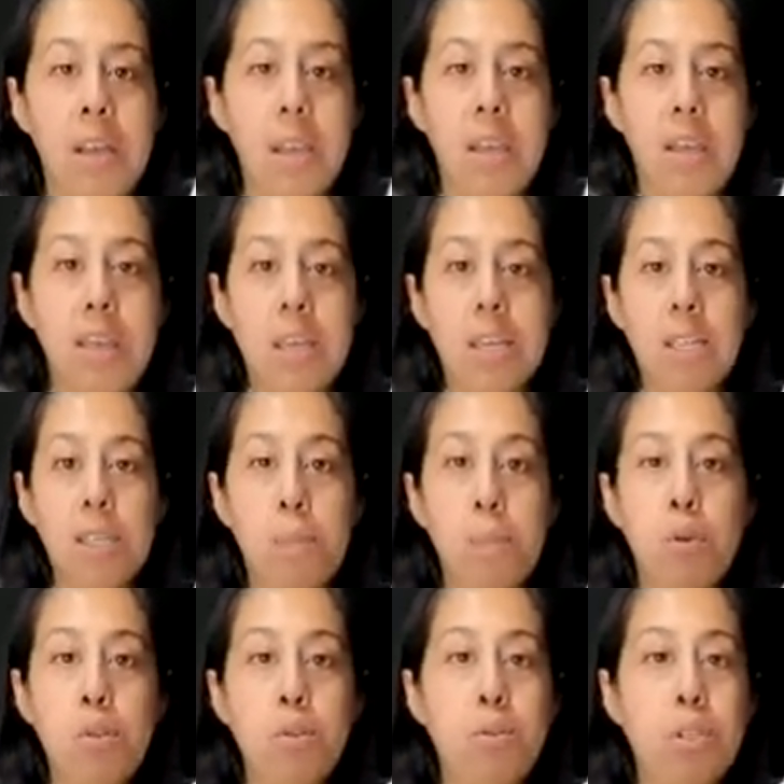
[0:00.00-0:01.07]
This
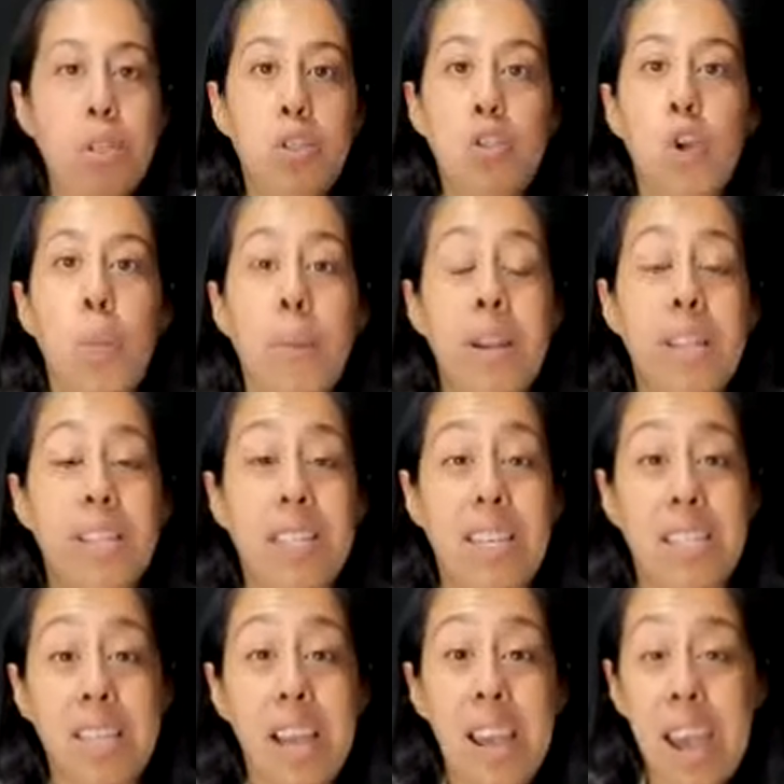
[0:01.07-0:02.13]
produces so many
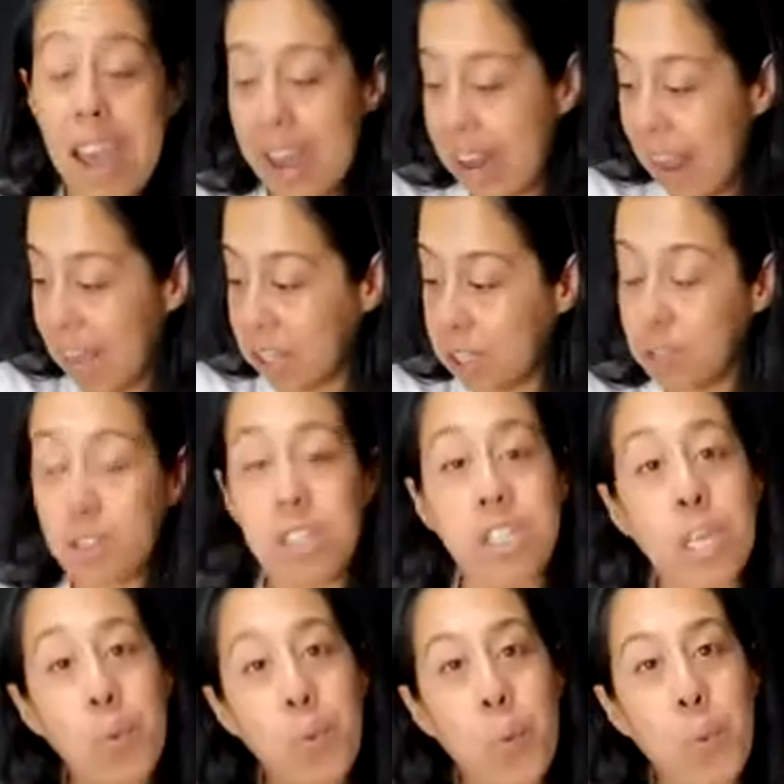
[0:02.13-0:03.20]
seeds. And as you'll
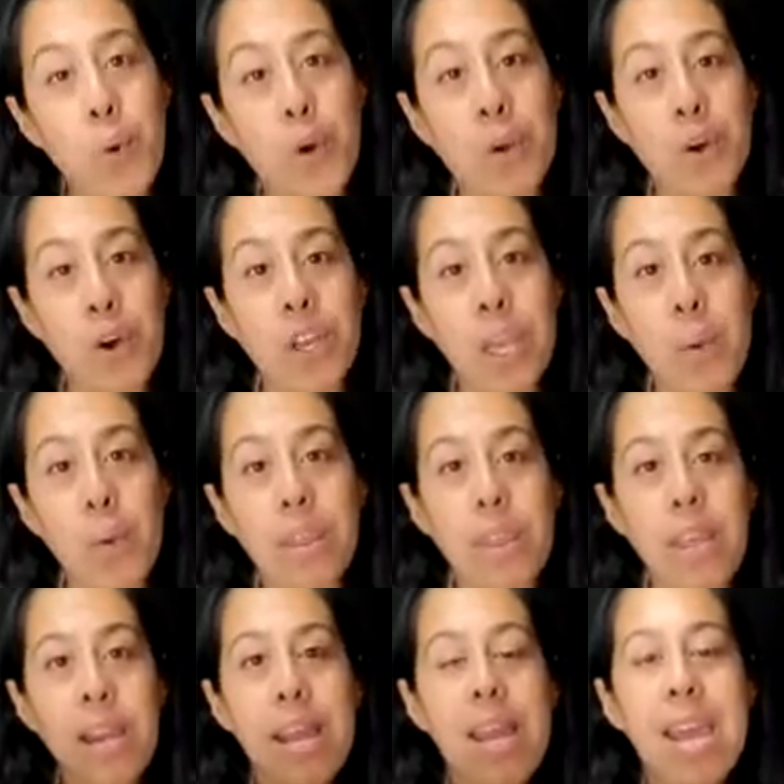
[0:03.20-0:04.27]
see when we're cooking with
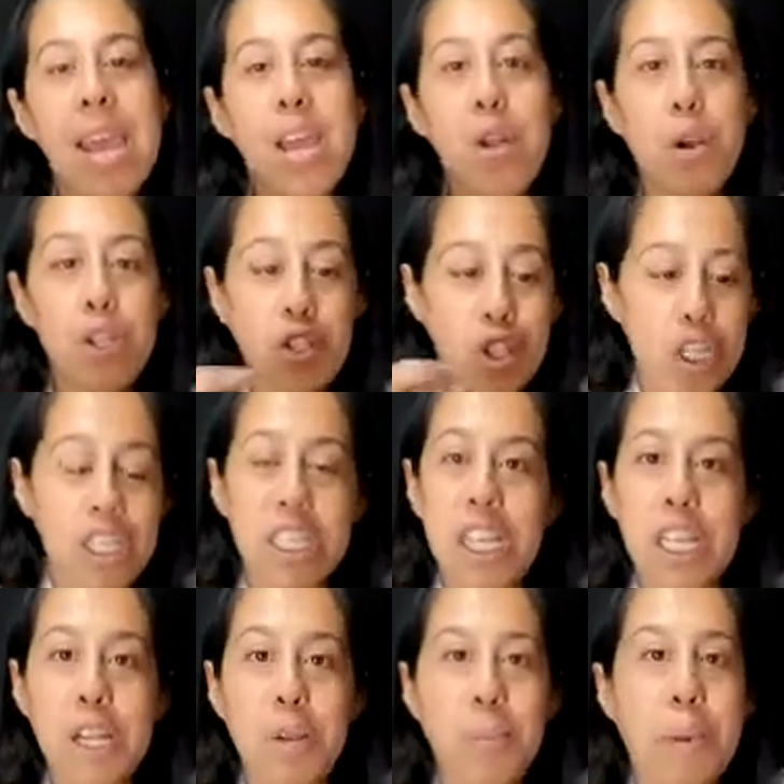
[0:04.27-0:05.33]
it, just a
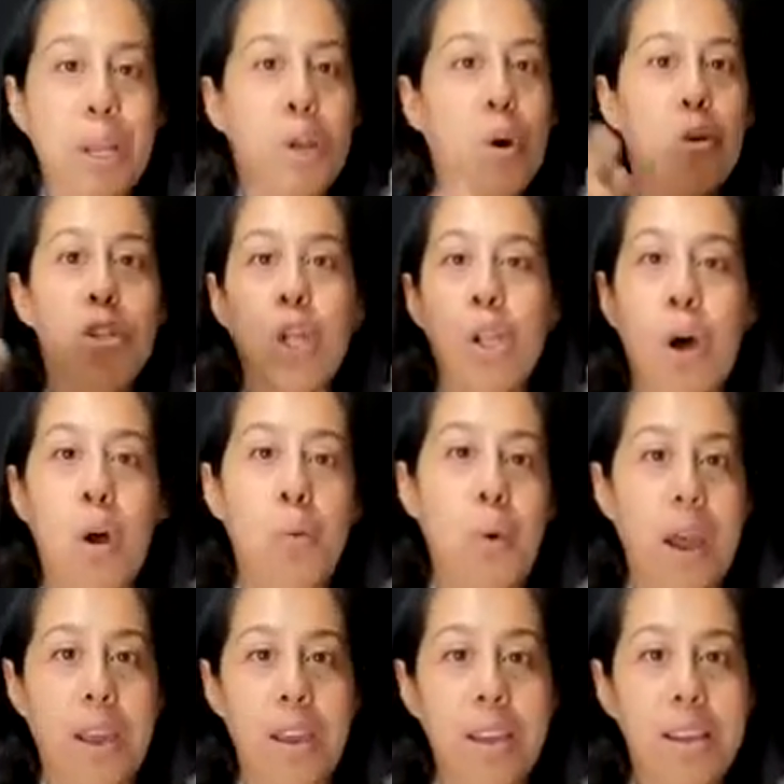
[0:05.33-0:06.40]
little bit goes a long
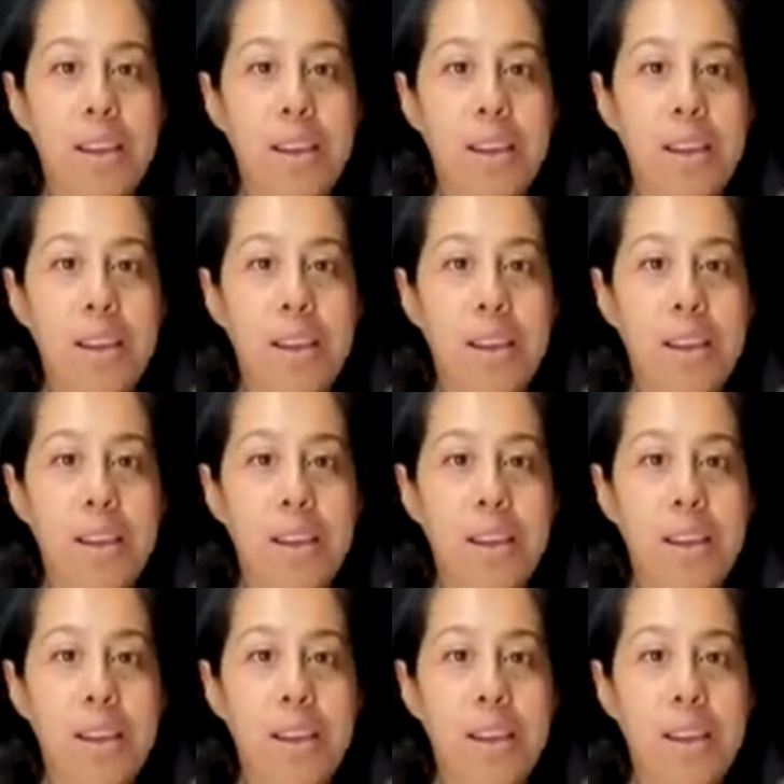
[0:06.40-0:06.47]
way.